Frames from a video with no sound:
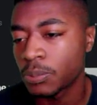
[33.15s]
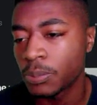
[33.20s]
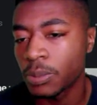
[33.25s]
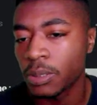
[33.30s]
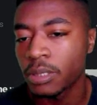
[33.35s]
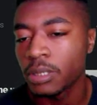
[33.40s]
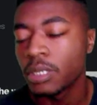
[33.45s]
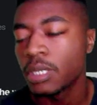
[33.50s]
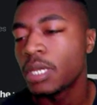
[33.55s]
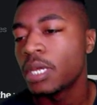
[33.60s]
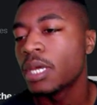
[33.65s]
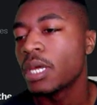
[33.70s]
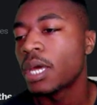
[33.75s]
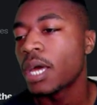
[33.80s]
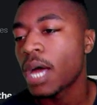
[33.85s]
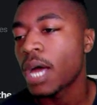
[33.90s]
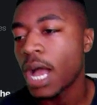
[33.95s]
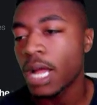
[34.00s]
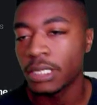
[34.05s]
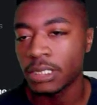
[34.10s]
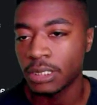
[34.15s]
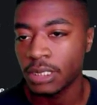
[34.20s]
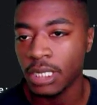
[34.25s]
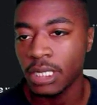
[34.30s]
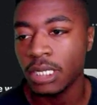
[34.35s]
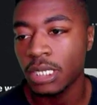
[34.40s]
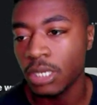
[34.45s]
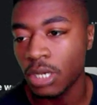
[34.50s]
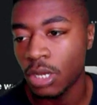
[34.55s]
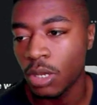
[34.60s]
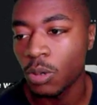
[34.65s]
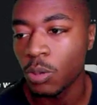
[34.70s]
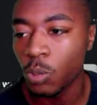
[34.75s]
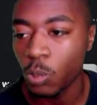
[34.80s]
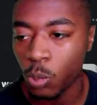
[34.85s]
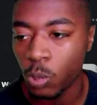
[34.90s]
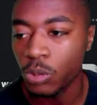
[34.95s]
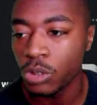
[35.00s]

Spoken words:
But I just think, you know,